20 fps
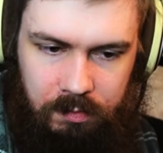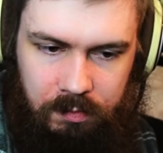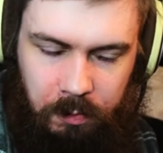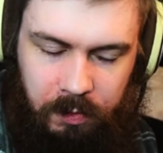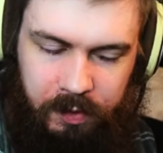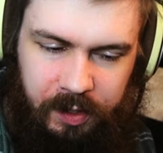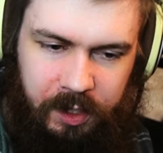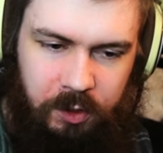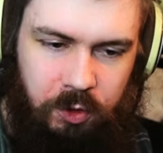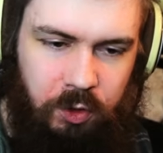
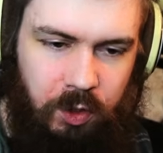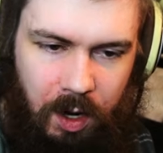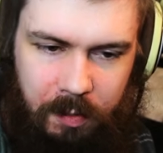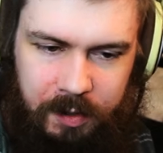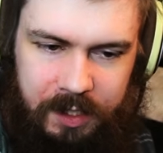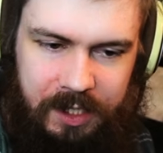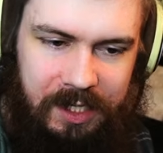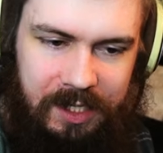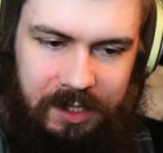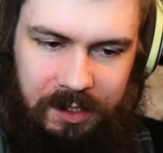With
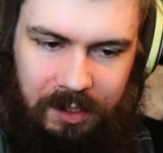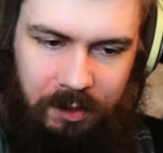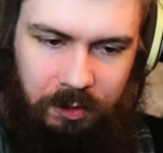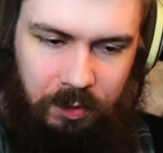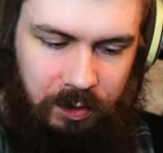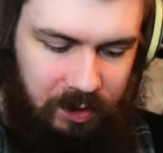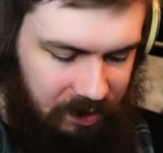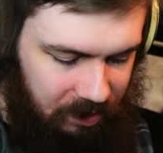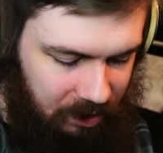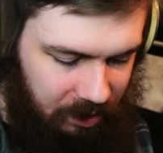Andromeda, it's
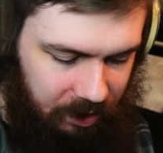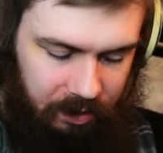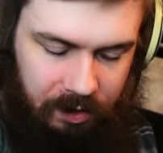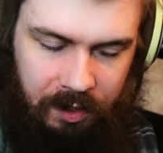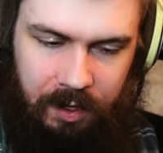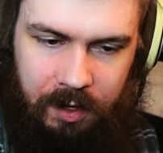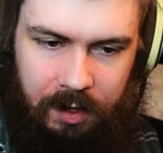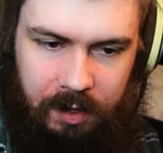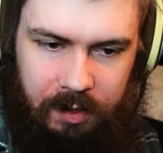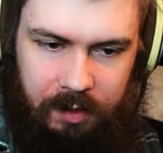interesting.
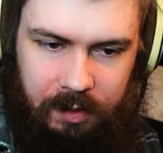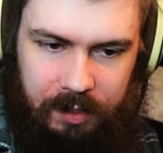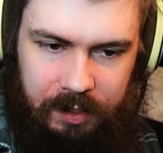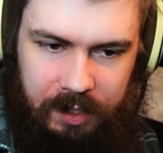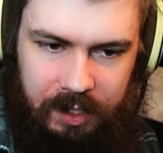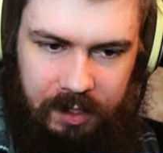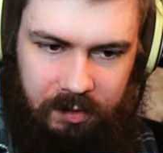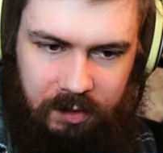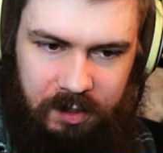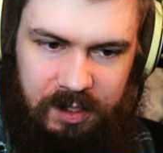
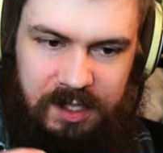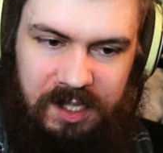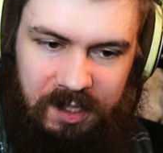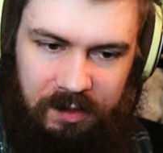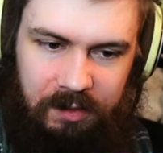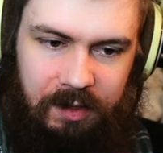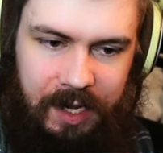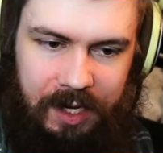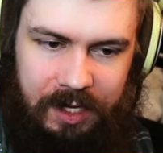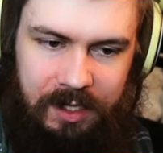The
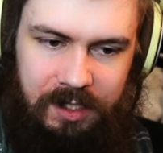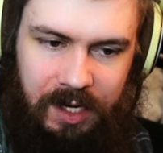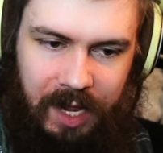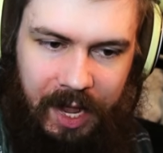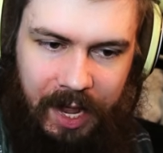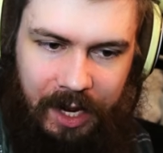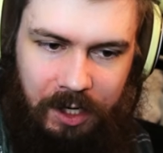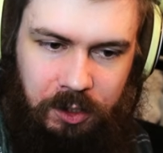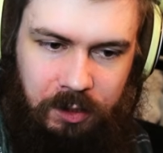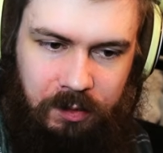delay is
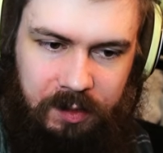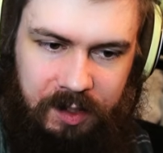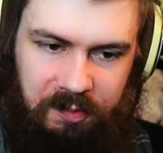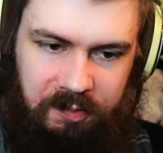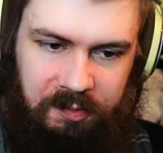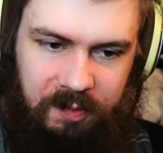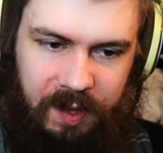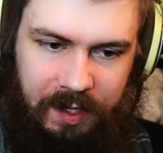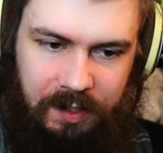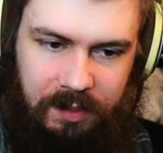actually
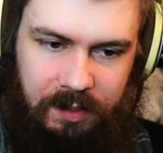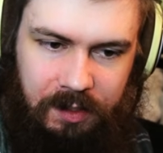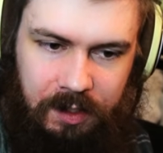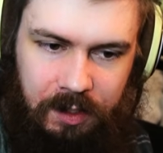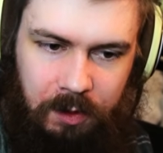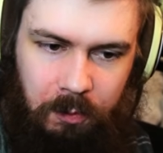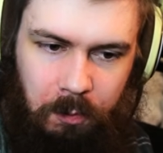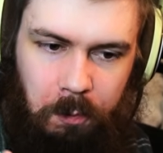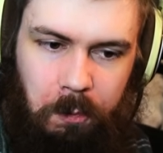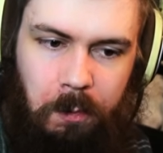
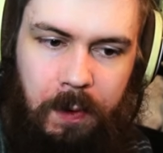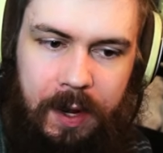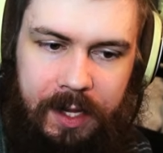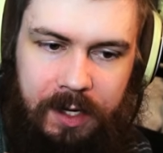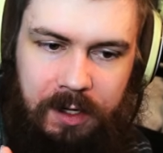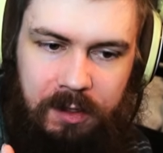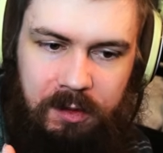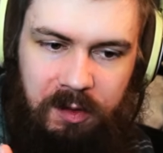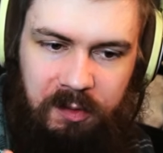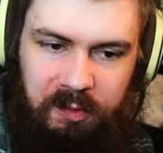affecting
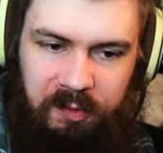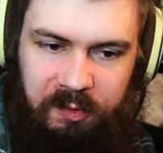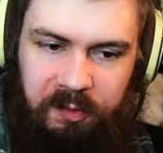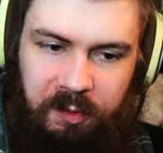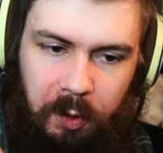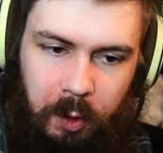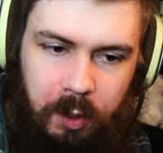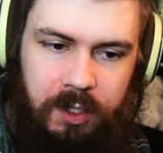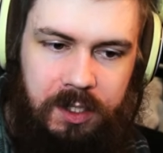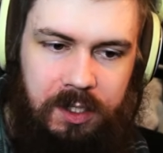when the
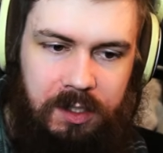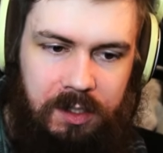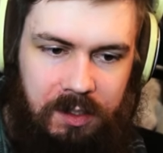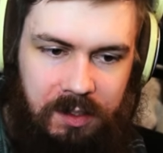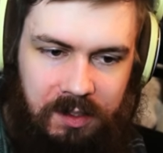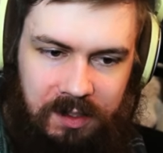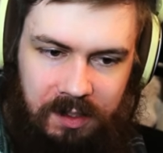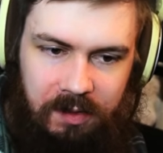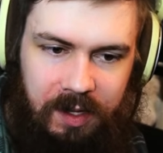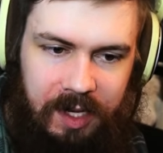
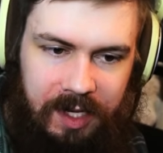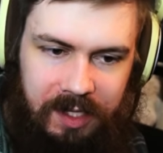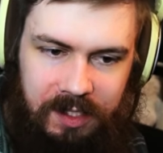first delay